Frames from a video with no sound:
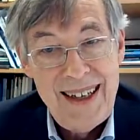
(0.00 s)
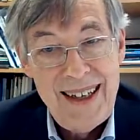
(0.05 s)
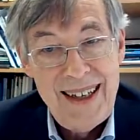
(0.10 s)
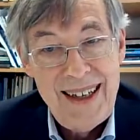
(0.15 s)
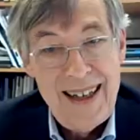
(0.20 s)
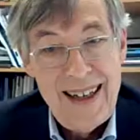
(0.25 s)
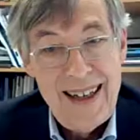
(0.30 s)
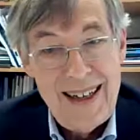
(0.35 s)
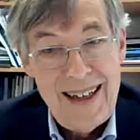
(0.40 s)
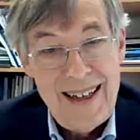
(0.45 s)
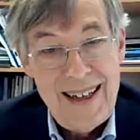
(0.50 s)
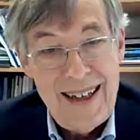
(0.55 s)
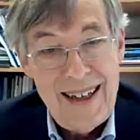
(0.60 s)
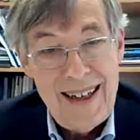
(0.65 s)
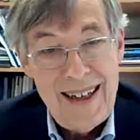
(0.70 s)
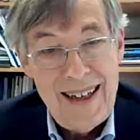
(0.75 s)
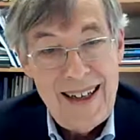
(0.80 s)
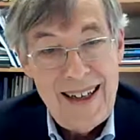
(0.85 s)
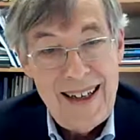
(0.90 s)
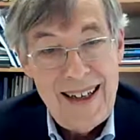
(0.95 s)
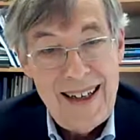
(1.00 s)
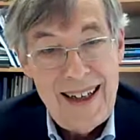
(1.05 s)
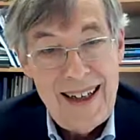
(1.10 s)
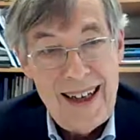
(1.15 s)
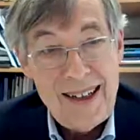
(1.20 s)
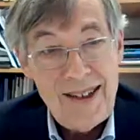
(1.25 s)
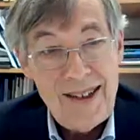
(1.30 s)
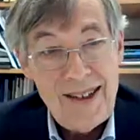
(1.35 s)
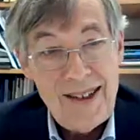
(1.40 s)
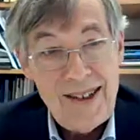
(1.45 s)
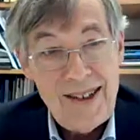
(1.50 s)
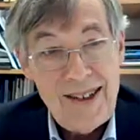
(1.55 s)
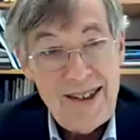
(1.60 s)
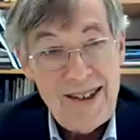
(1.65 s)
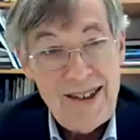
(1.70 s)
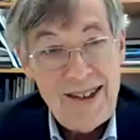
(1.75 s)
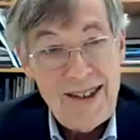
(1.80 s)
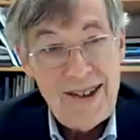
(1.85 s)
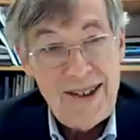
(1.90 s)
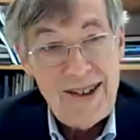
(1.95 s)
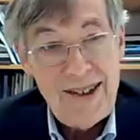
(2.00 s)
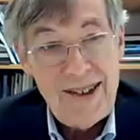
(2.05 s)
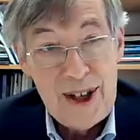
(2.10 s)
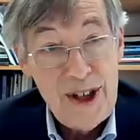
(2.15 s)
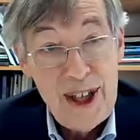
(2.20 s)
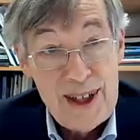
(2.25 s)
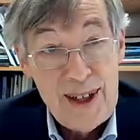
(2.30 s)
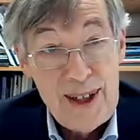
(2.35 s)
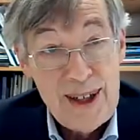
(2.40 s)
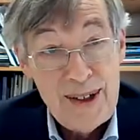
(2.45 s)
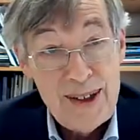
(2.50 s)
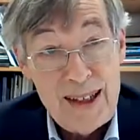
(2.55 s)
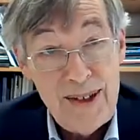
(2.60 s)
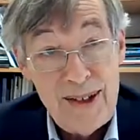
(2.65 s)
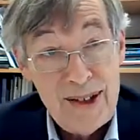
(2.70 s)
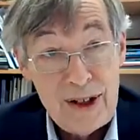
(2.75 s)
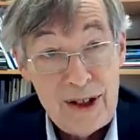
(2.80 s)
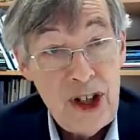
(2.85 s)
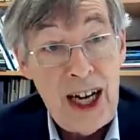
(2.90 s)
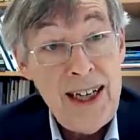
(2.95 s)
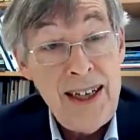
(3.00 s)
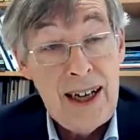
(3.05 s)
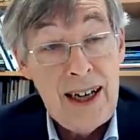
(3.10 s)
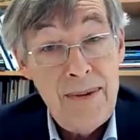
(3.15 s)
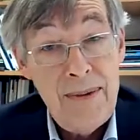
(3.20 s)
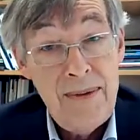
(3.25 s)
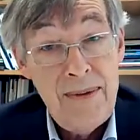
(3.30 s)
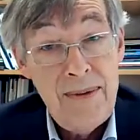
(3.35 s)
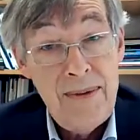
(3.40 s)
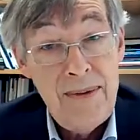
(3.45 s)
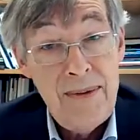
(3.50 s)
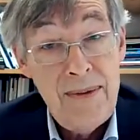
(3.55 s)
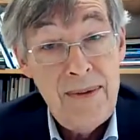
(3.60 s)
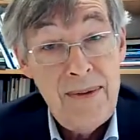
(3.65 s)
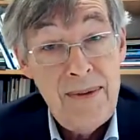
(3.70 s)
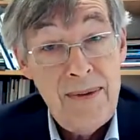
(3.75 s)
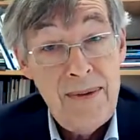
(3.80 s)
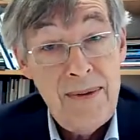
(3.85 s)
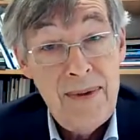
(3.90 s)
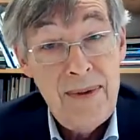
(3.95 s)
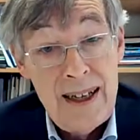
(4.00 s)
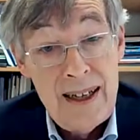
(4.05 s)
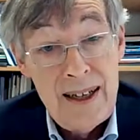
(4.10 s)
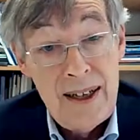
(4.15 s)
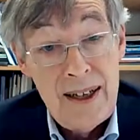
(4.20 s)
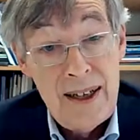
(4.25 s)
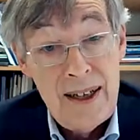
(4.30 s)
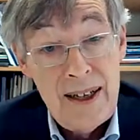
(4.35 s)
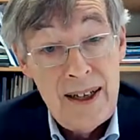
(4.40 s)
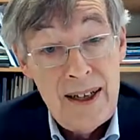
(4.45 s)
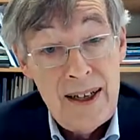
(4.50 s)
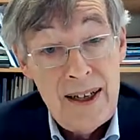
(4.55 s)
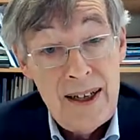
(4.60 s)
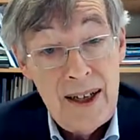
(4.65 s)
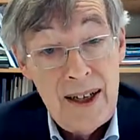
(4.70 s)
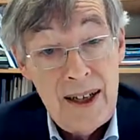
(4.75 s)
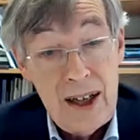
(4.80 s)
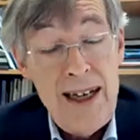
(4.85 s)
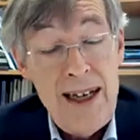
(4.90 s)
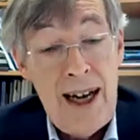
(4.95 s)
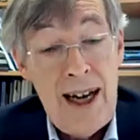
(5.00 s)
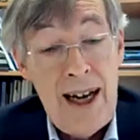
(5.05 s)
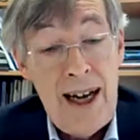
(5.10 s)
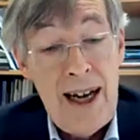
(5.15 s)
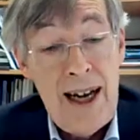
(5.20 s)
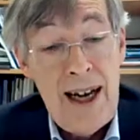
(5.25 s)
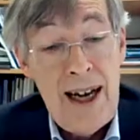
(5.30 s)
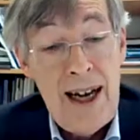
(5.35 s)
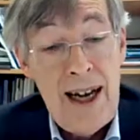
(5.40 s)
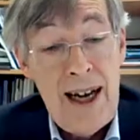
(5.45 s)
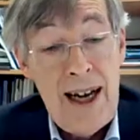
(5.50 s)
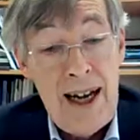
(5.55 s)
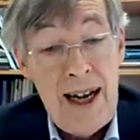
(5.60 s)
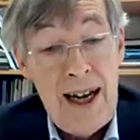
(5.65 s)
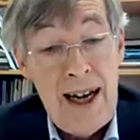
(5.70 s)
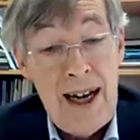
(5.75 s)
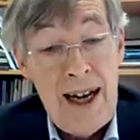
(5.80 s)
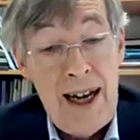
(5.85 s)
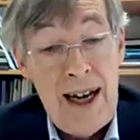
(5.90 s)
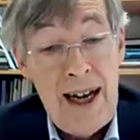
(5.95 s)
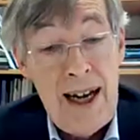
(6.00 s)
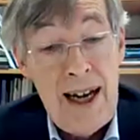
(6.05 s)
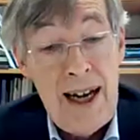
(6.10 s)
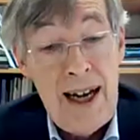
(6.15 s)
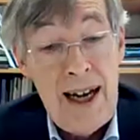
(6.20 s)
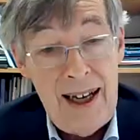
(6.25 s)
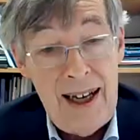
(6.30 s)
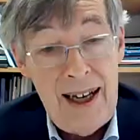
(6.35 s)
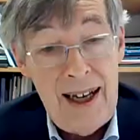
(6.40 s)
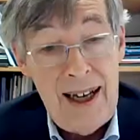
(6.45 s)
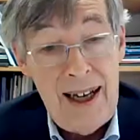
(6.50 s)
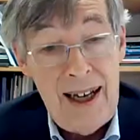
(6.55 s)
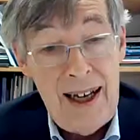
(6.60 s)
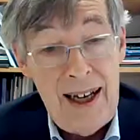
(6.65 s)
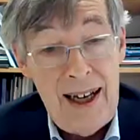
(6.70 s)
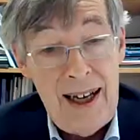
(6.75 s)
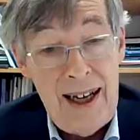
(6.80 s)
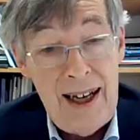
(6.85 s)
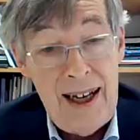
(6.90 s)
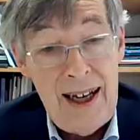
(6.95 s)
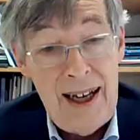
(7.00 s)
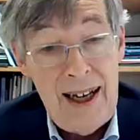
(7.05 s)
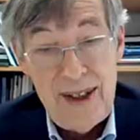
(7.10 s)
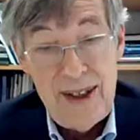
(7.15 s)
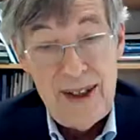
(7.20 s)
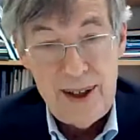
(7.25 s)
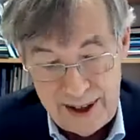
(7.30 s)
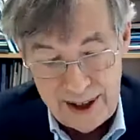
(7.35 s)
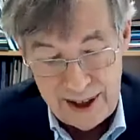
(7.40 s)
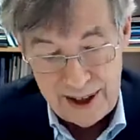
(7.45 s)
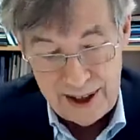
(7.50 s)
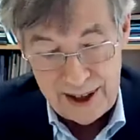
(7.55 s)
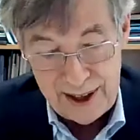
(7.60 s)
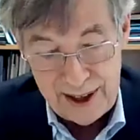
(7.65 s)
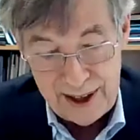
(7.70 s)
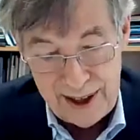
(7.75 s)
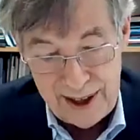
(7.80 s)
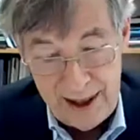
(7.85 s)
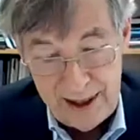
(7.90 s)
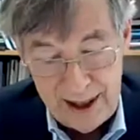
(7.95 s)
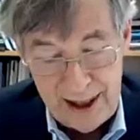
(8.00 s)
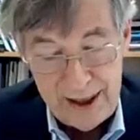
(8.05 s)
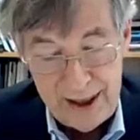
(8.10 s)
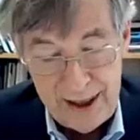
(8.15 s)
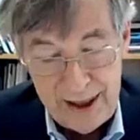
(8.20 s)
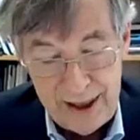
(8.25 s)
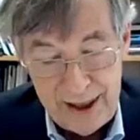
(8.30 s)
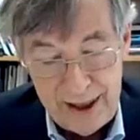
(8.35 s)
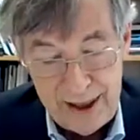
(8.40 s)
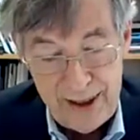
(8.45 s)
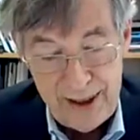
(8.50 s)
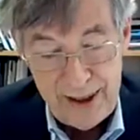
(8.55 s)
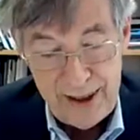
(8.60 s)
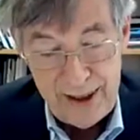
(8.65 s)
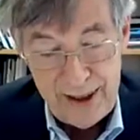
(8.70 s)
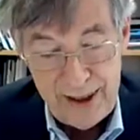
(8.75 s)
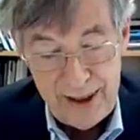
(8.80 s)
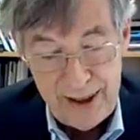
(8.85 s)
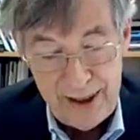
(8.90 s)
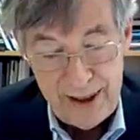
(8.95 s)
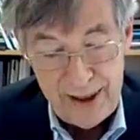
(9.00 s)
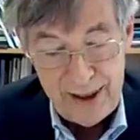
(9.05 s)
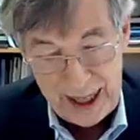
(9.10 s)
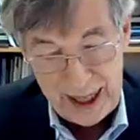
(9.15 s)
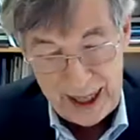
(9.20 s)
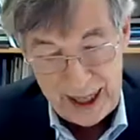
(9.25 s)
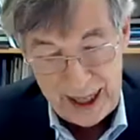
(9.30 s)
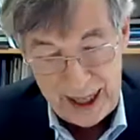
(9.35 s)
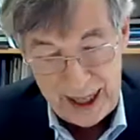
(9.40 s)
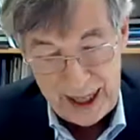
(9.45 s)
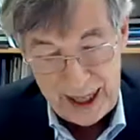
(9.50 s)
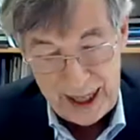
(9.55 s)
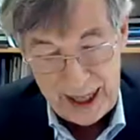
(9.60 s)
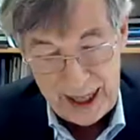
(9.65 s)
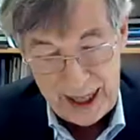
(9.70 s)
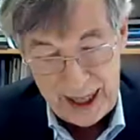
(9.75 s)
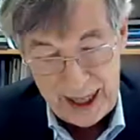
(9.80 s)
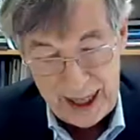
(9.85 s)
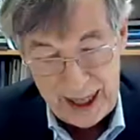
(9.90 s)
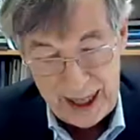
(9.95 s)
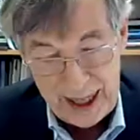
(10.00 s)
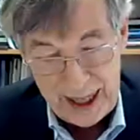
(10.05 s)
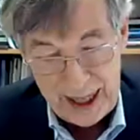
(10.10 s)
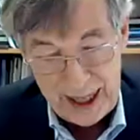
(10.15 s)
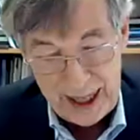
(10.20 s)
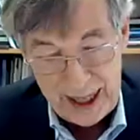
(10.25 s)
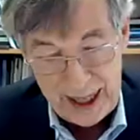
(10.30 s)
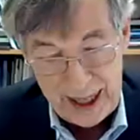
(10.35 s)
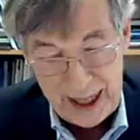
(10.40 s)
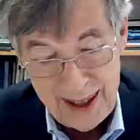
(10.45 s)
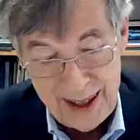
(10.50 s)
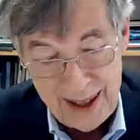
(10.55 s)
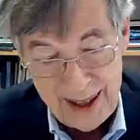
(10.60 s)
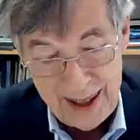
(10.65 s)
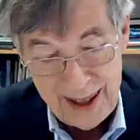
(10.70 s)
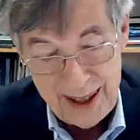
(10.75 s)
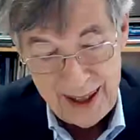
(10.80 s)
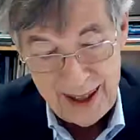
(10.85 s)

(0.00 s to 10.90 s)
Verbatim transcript: and that's the Washington Consensus on China. China is the peer competitor, not to say the antagonist, and